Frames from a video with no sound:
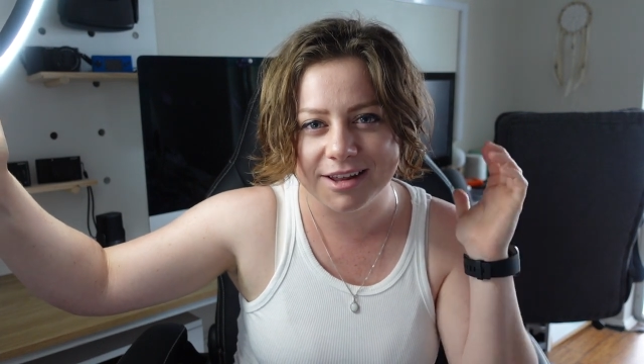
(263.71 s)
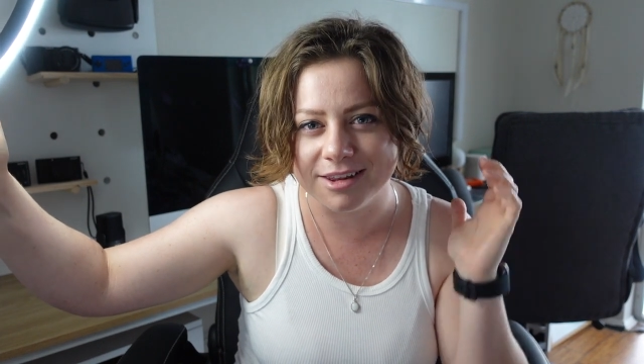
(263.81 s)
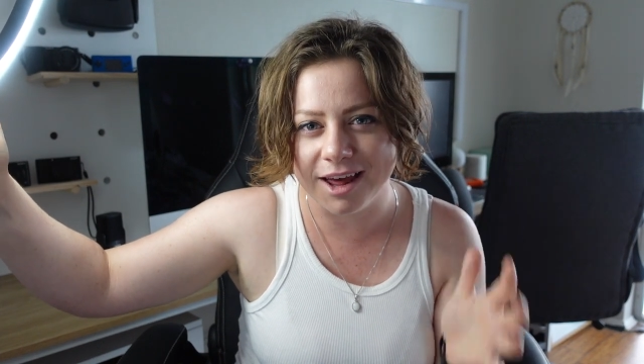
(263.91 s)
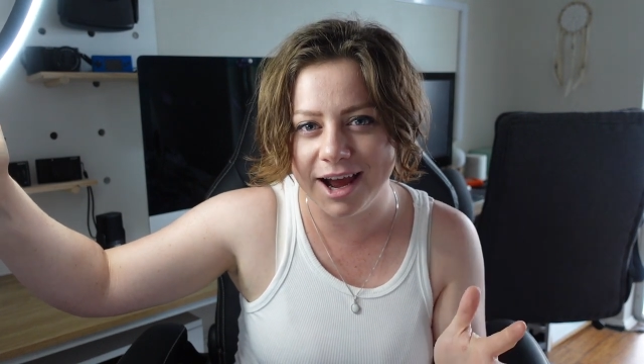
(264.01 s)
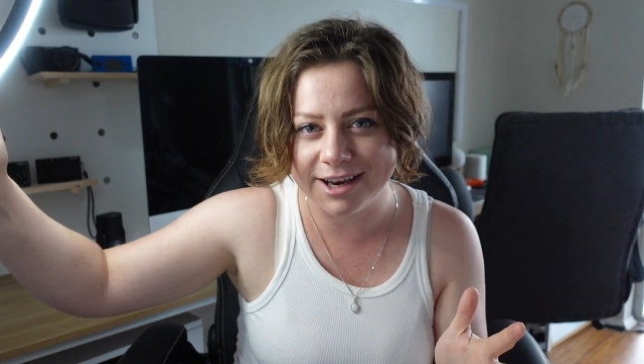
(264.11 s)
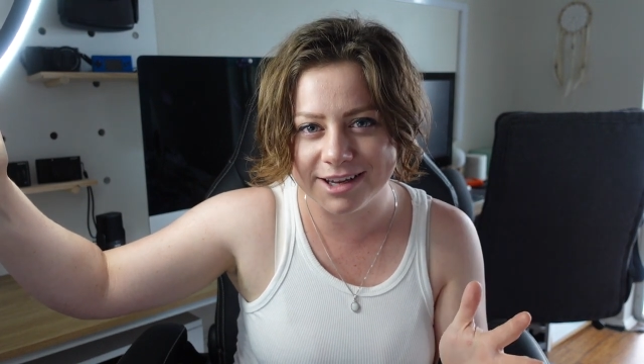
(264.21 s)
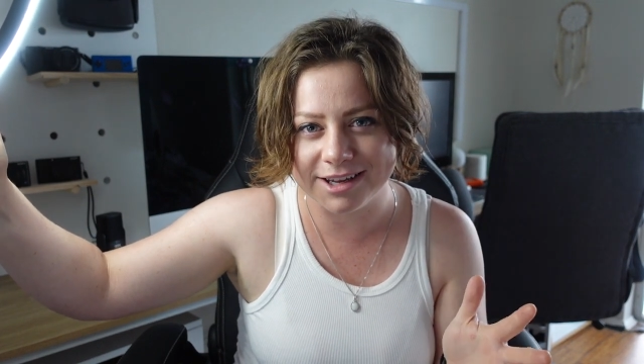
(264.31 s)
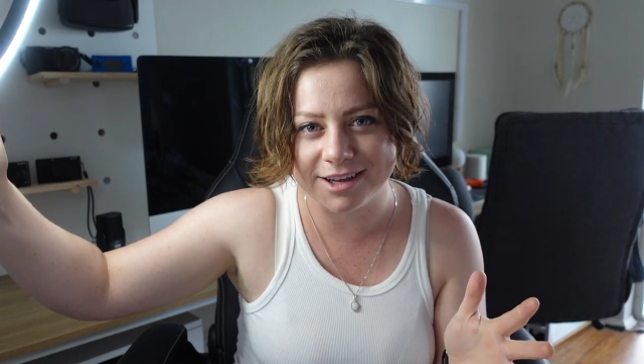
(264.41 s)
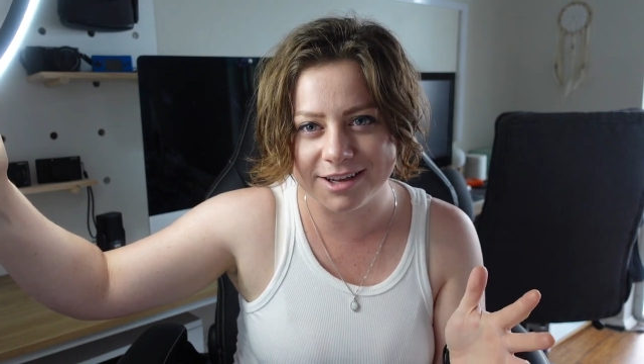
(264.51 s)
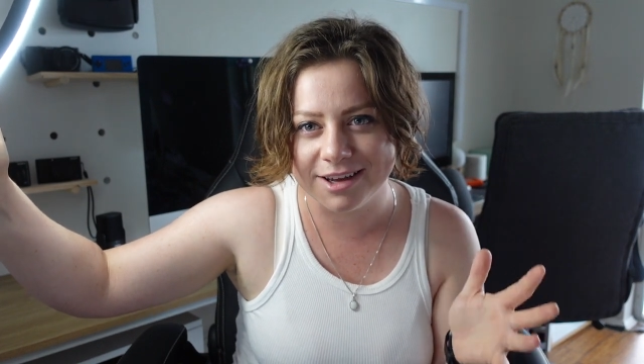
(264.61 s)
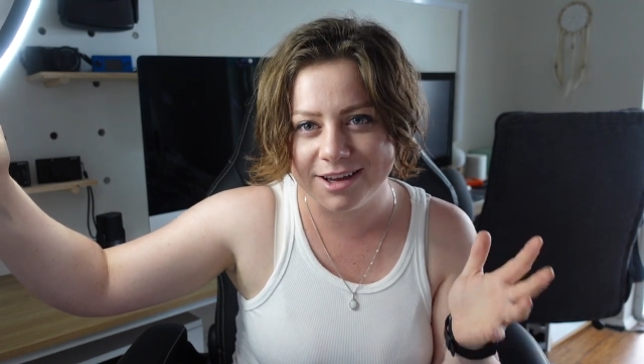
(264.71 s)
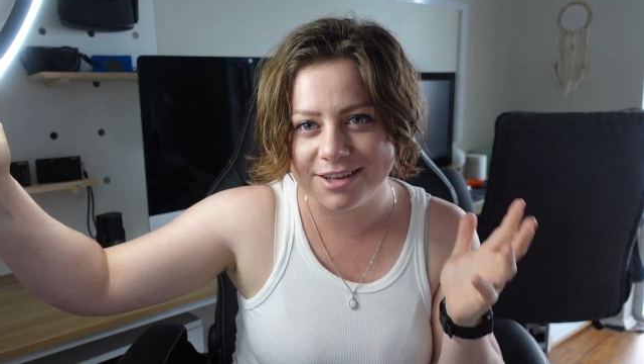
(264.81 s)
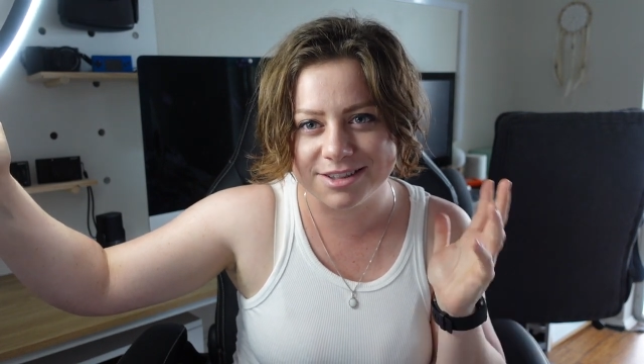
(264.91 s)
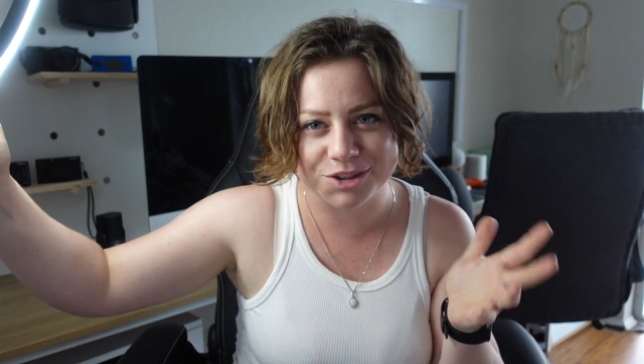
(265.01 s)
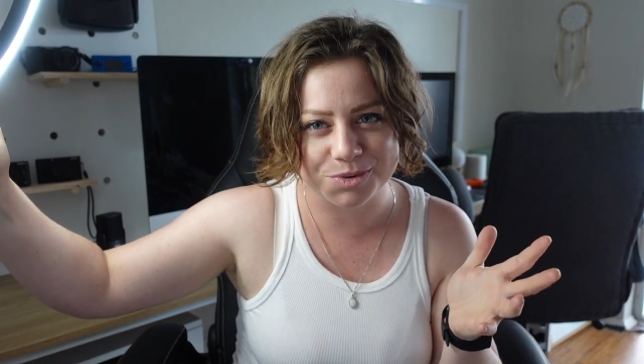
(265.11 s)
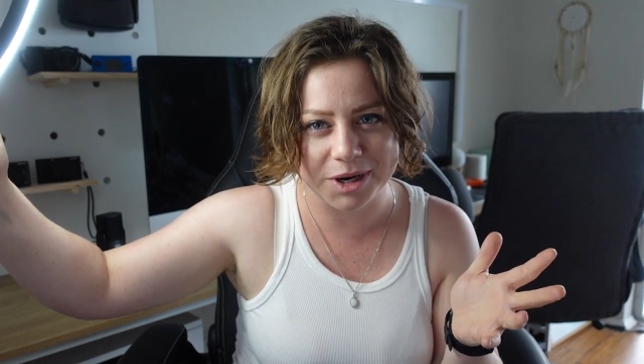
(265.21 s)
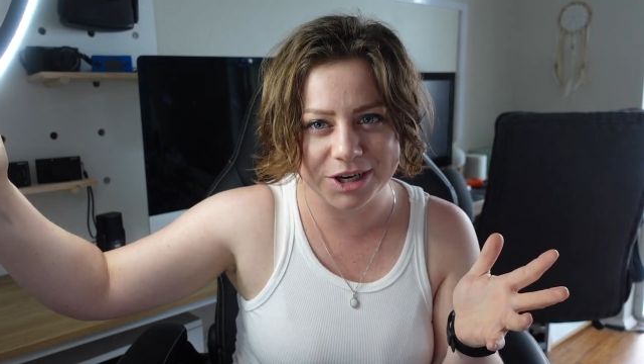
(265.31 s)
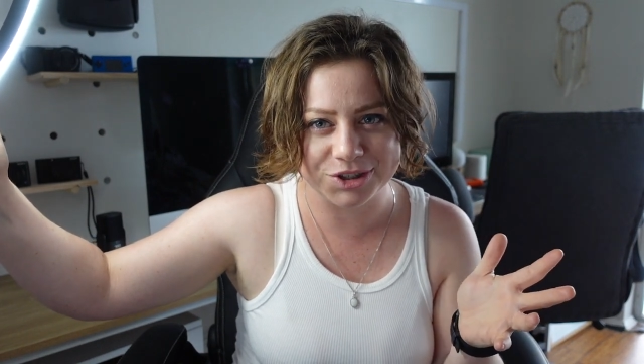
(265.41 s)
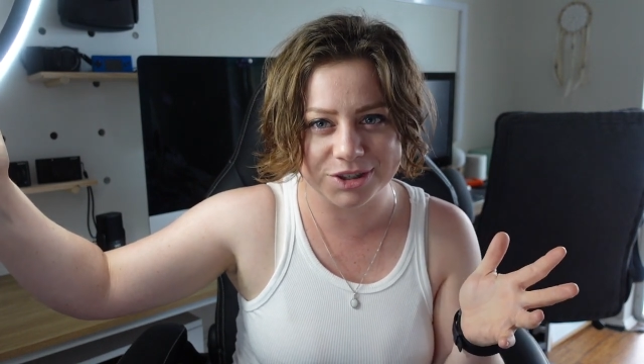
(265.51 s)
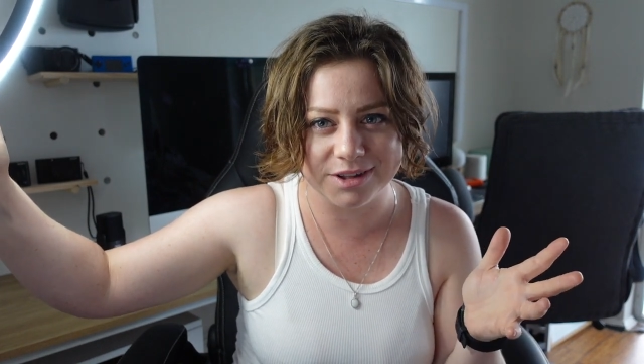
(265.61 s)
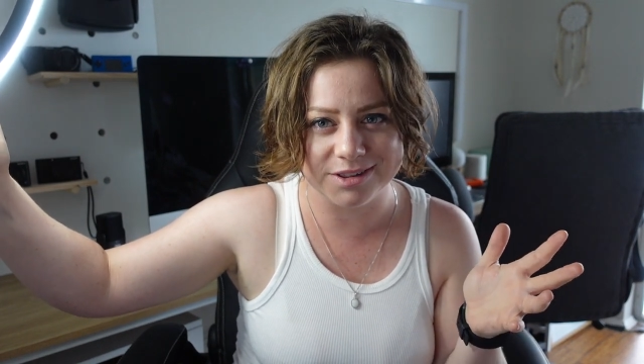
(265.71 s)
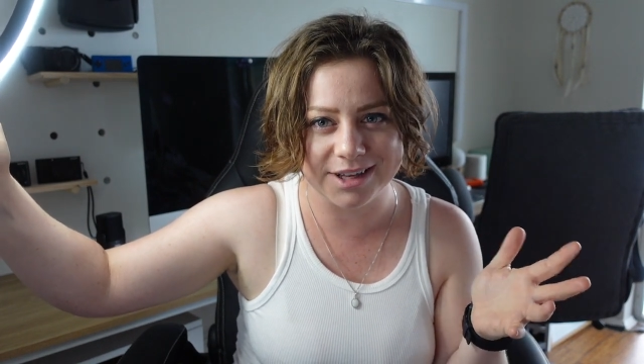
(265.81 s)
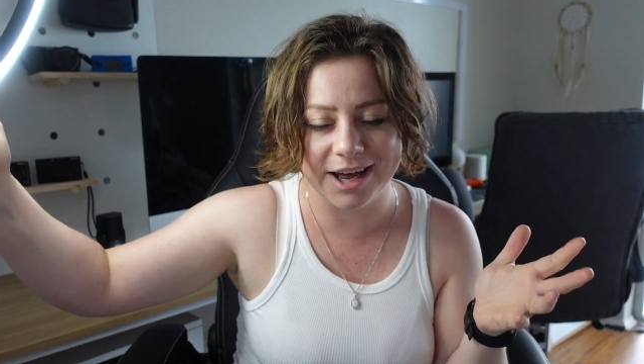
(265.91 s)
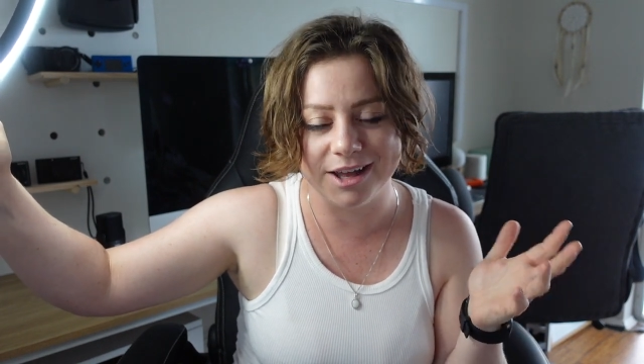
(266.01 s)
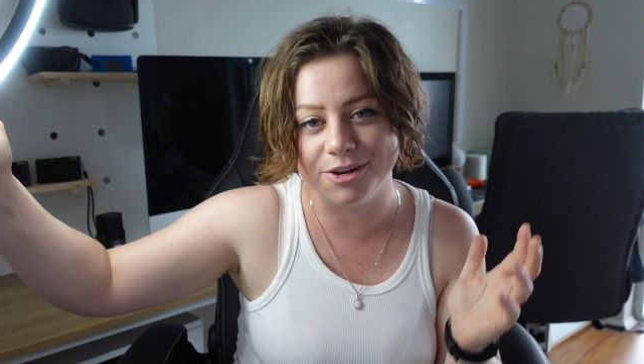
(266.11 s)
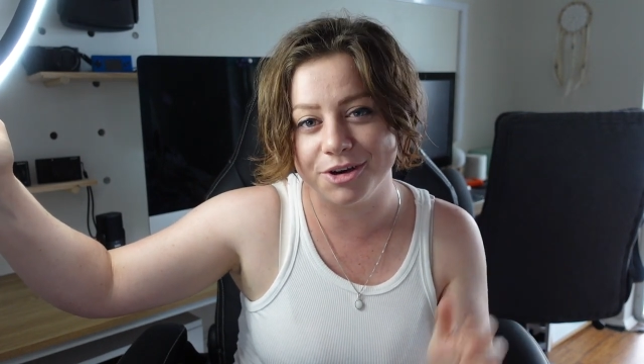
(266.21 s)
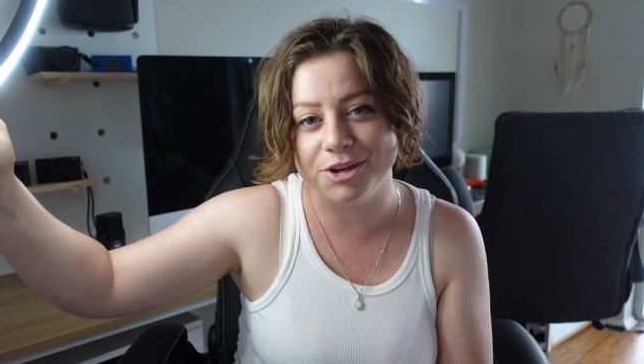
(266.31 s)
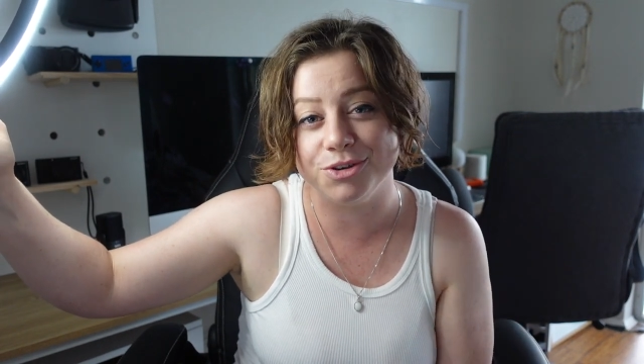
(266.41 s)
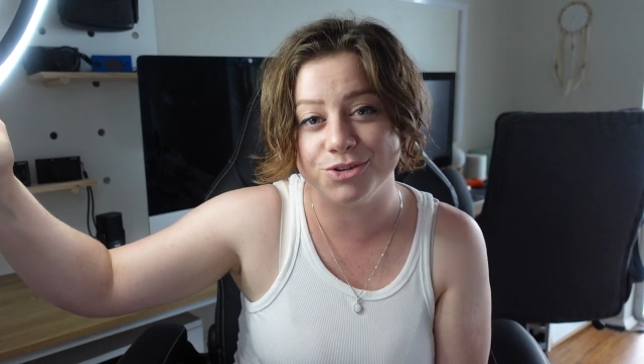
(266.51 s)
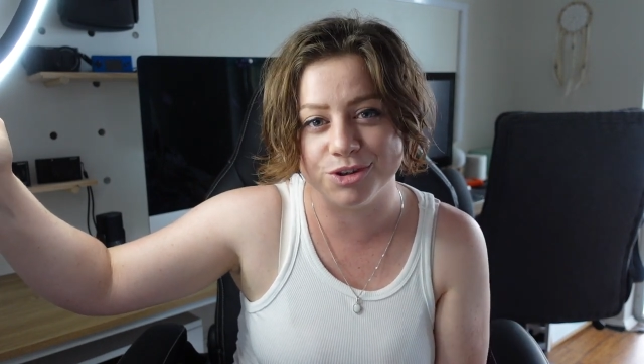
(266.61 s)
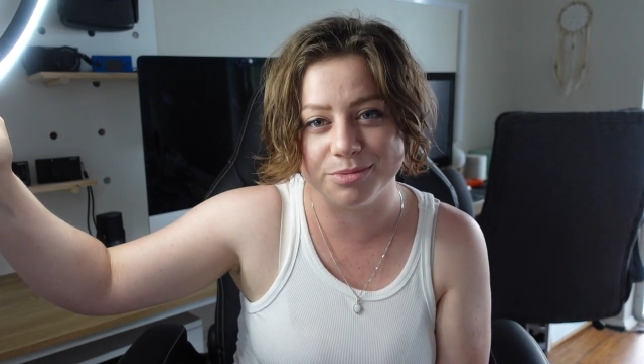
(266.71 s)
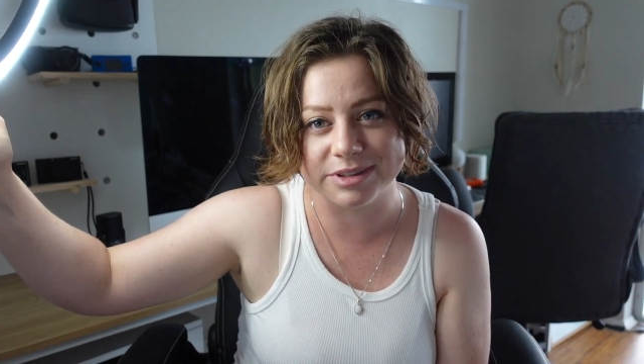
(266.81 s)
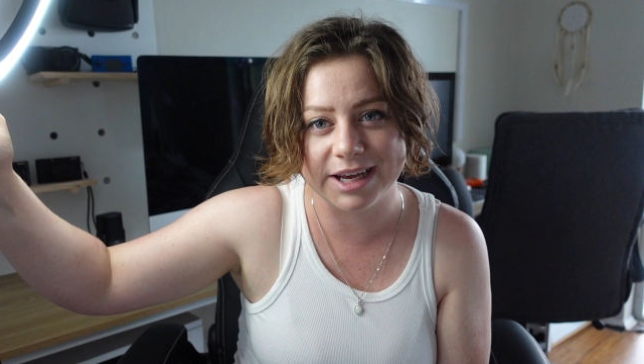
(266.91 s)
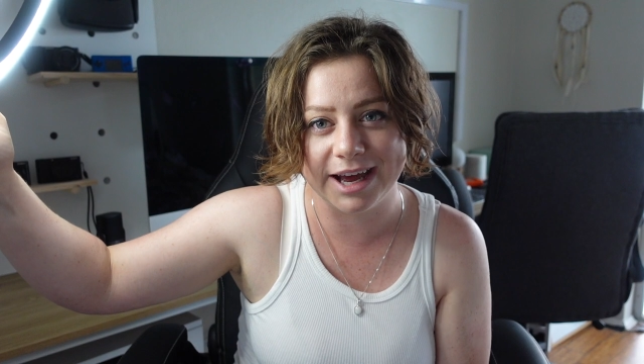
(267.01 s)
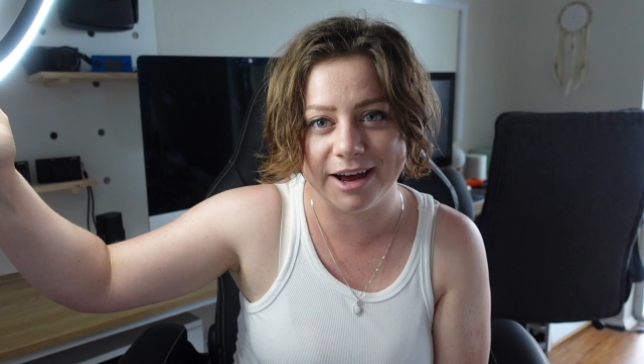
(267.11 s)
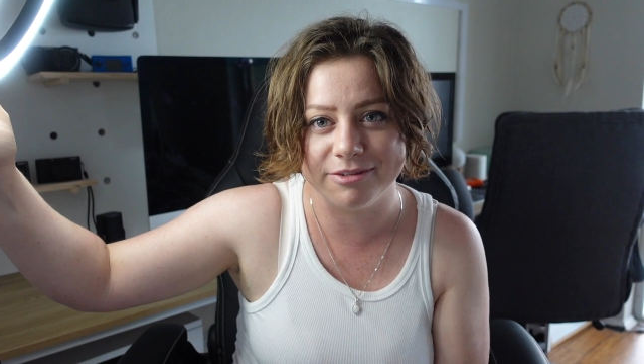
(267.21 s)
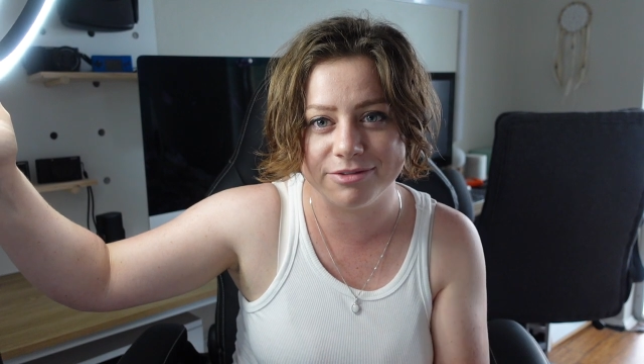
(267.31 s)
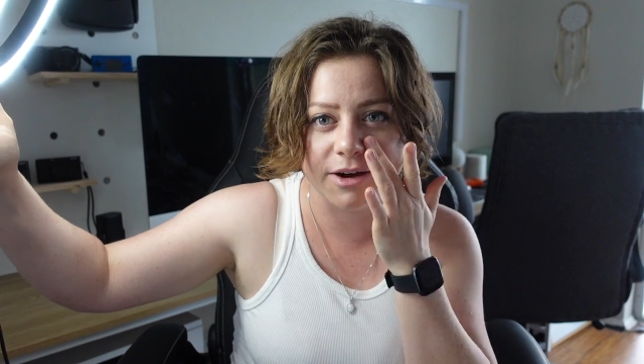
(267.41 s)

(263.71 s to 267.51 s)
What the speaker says: lighting situations that a lot of YouTubers have.